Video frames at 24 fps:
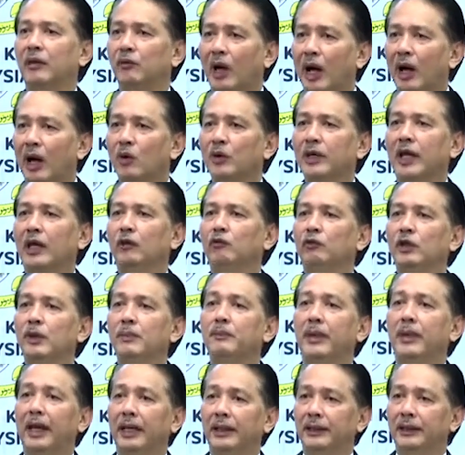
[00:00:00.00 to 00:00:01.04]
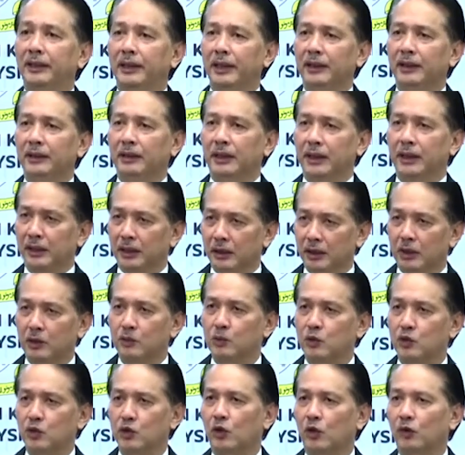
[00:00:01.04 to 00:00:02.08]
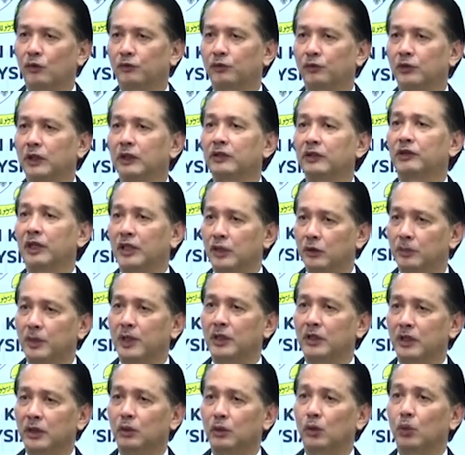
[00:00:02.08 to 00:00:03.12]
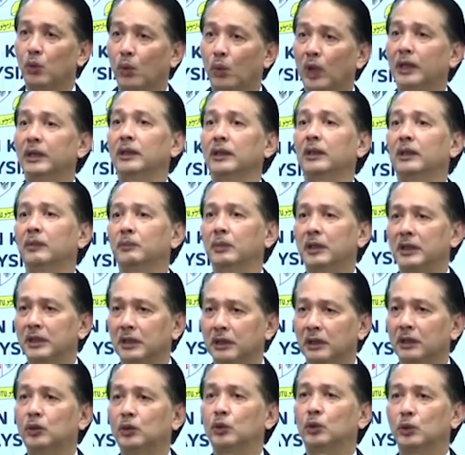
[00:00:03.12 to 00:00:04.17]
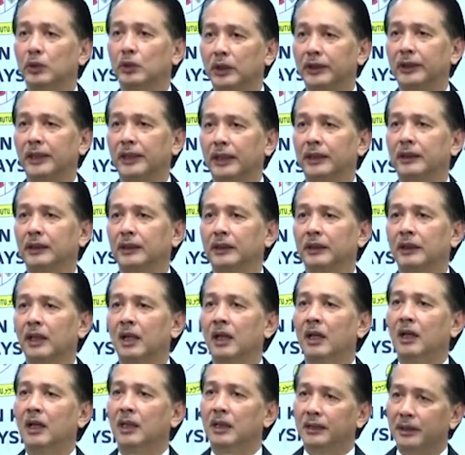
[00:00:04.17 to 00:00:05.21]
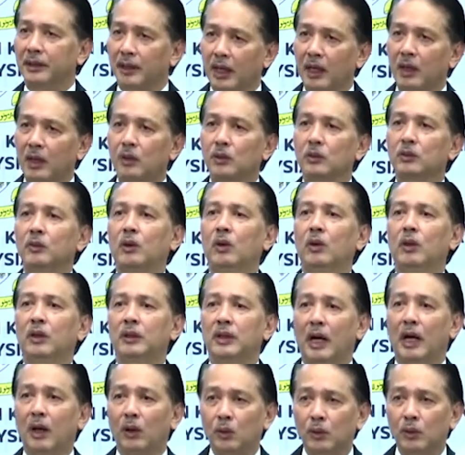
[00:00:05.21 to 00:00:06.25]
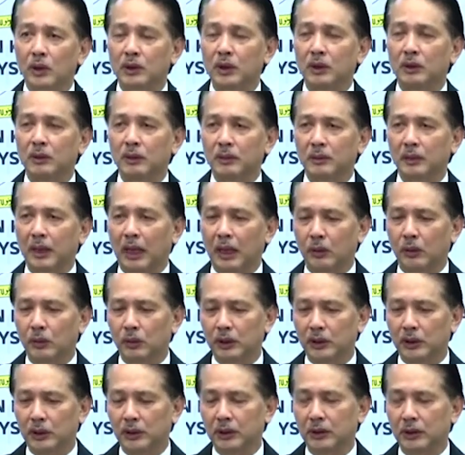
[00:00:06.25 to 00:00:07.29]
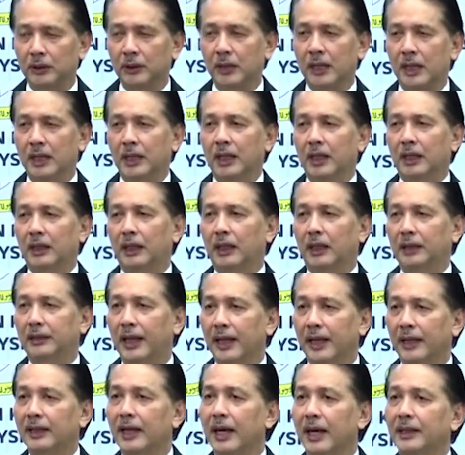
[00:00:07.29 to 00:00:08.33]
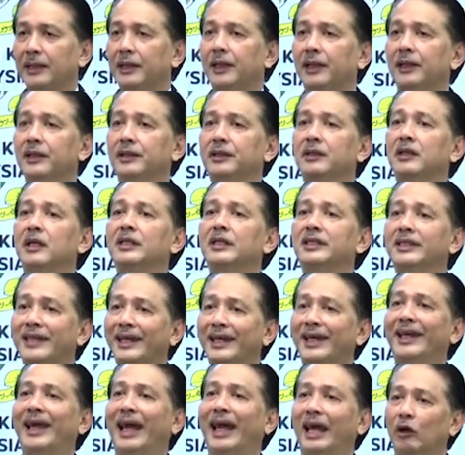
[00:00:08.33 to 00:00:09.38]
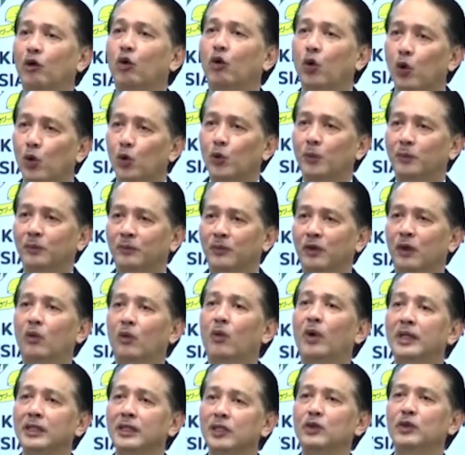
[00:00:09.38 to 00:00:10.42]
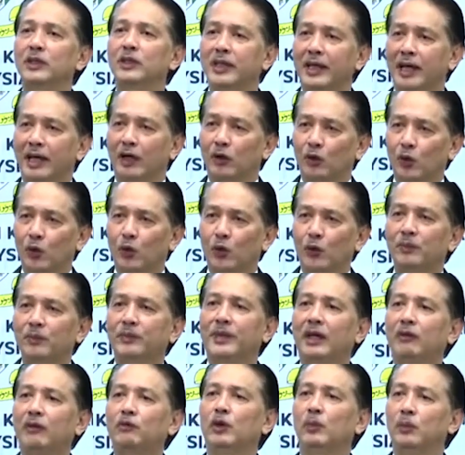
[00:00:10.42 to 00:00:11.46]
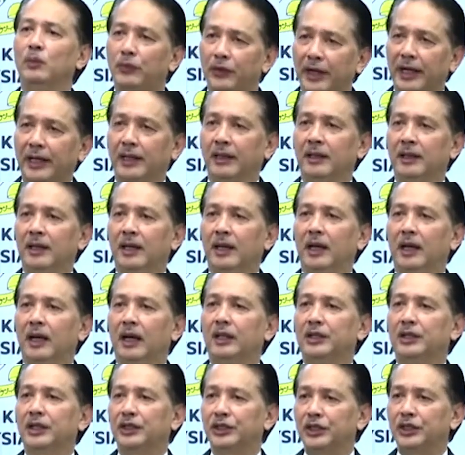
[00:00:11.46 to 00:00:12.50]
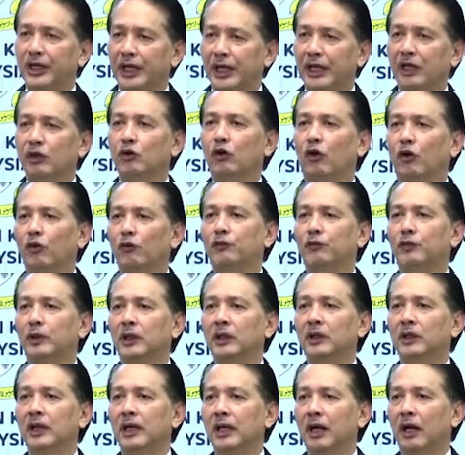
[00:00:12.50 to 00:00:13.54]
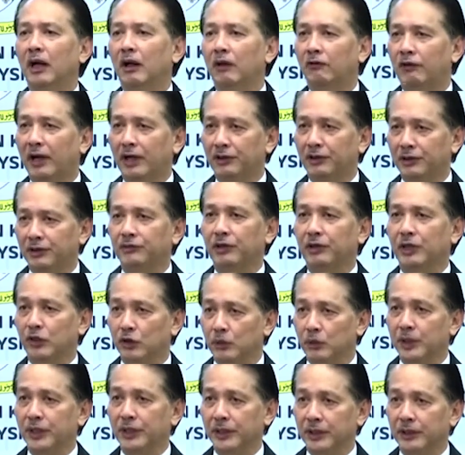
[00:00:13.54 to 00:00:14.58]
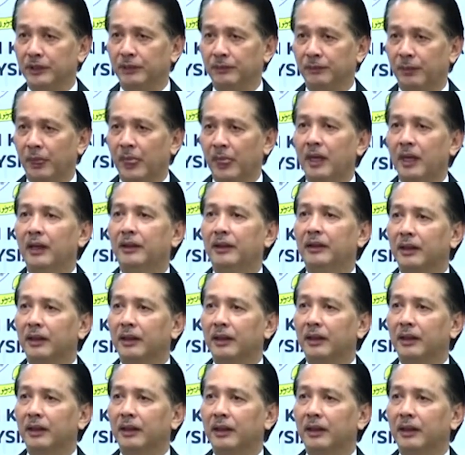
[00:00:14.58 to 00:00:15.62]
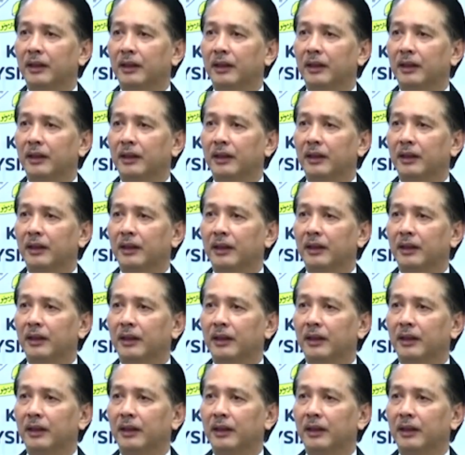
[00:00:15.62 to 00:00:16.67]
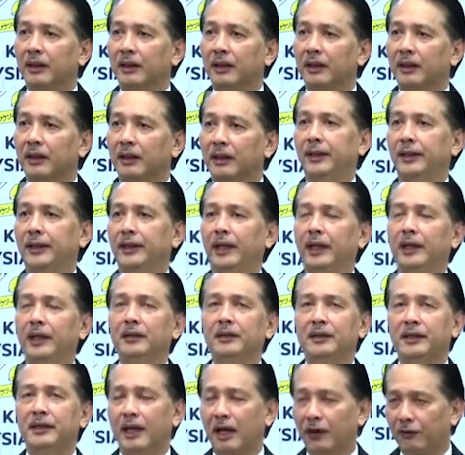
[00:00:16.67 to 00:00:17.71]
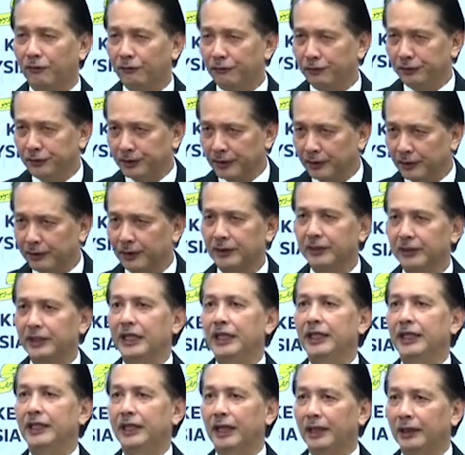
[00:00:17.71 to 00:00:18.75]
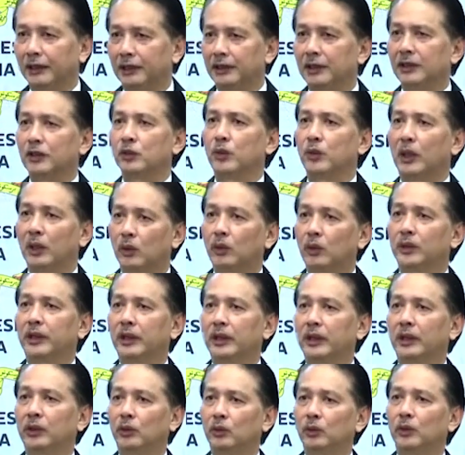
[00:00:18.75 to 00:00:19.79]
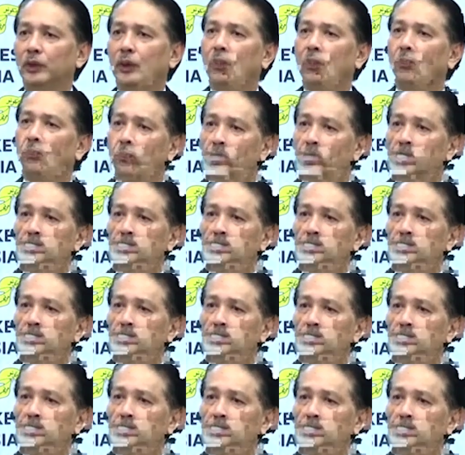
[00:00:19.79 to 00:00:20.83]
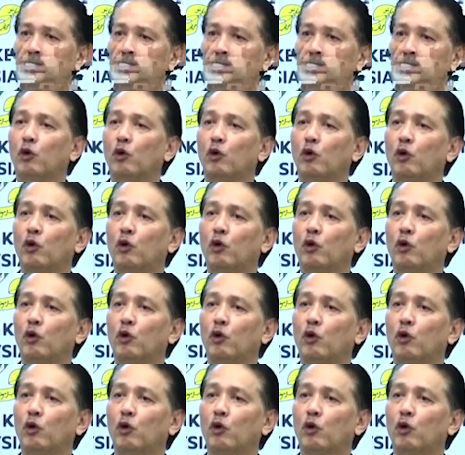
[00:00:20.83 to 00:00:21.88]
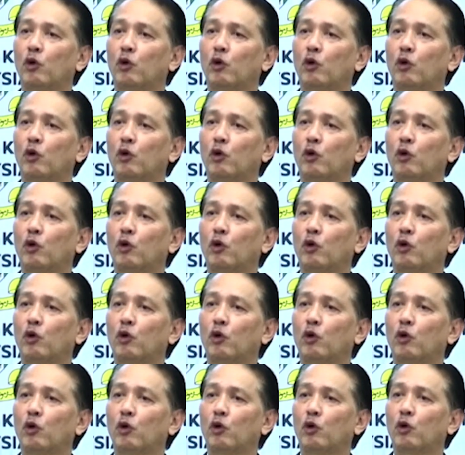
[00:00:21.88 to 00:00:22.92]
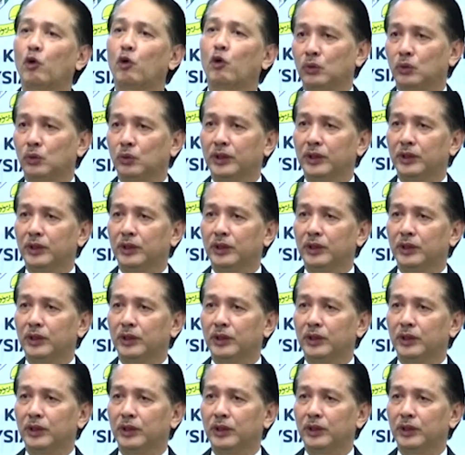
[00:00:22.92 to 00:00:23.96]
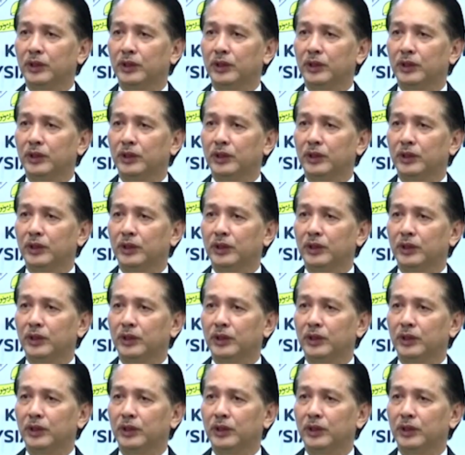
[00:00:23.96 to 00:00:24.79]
how can we maintain in terms of transmission to one person to another? Now, our tagline is stay at home. Once you stay at home, then we break the chain of a virus transmission. Now, if you want to review back again, there are certain indicators we are looking into it. One is the positive infective cases. So today we have seen our